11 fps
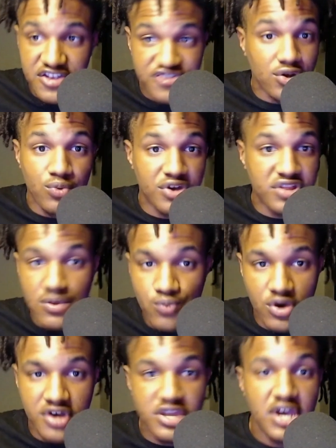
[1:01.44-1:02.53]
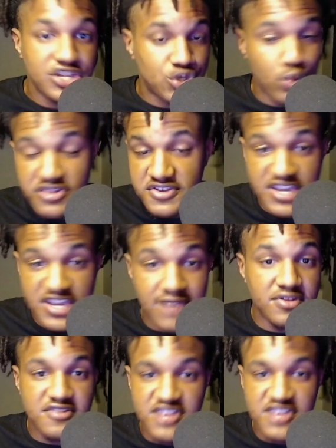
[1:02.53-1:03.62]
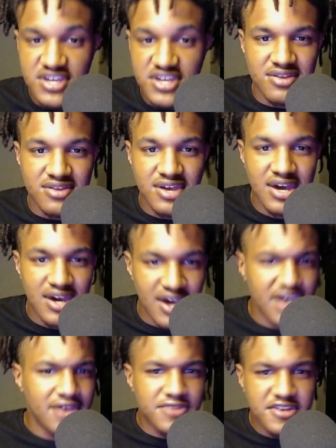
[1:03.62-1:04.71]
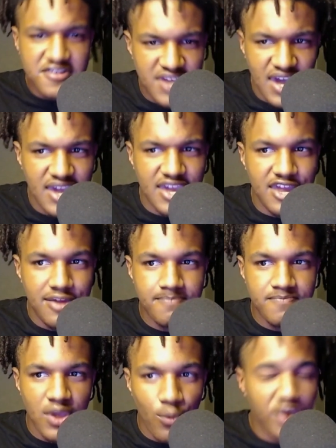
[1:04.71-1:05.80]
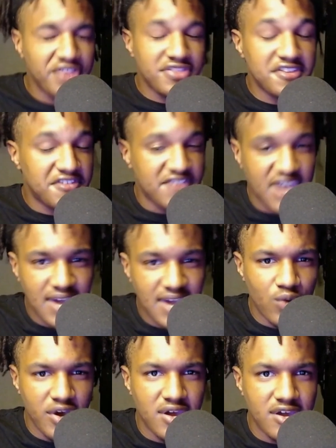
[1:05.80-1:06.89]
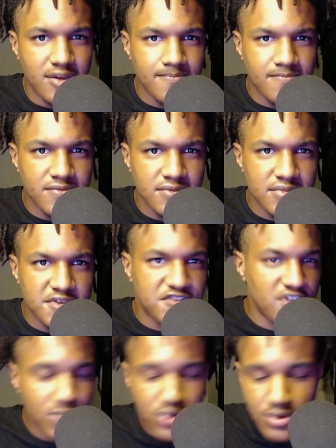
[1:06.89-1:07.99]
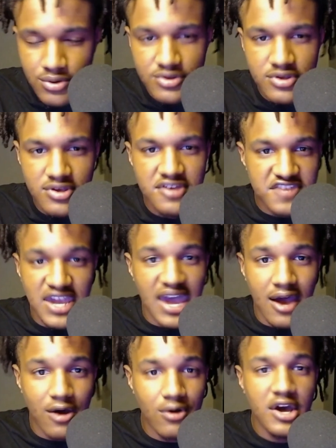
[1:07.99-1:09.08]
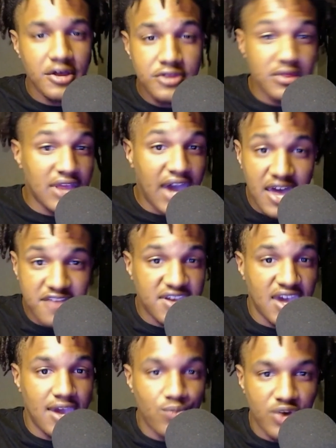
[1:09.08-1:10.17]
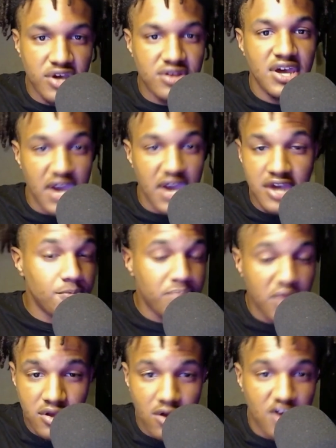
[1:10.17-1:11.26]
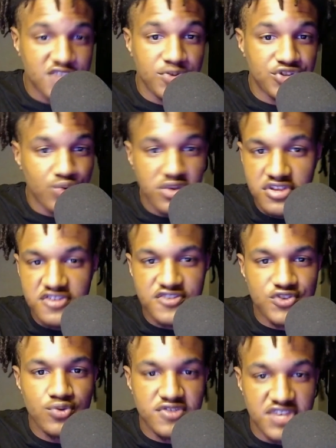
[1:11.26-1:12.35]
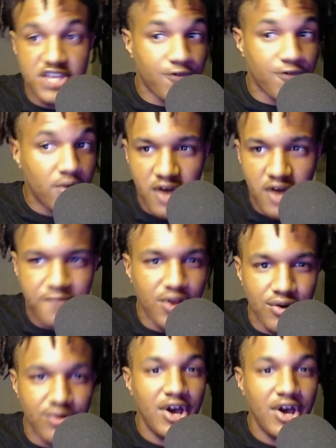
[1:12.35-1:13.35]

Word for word: year when they won 27 to 10. And this game went the same way similarly to how the last game went in the playoffs between these two teams for Buffalo.